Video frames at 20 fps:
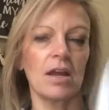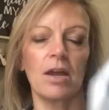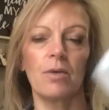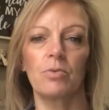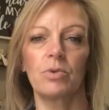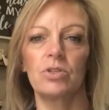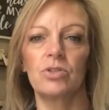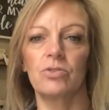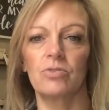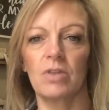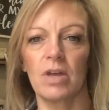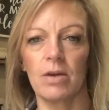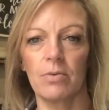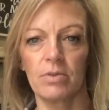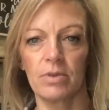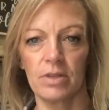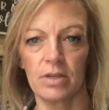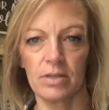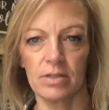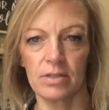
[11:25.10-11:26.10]
I would do that
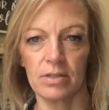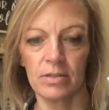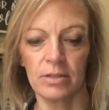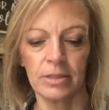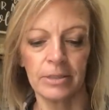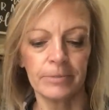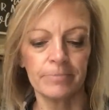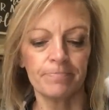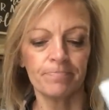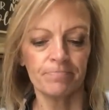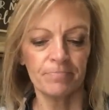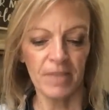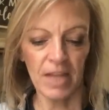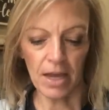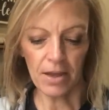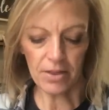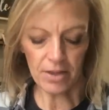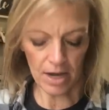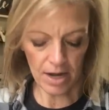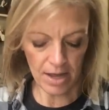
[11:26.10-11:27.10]
with this.
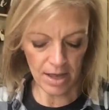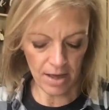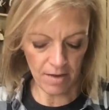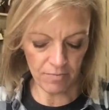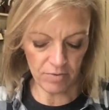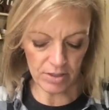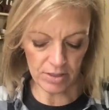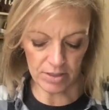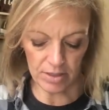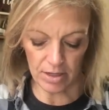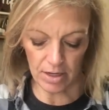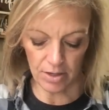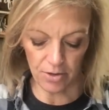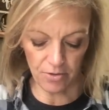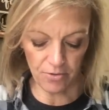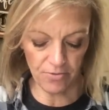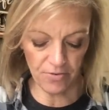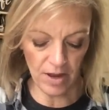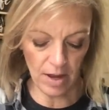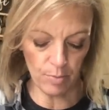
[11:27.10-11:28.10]
Now that I have this
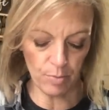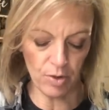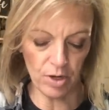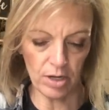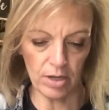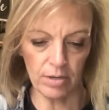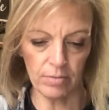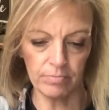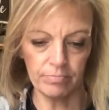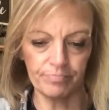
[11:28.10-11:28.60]
other fabric,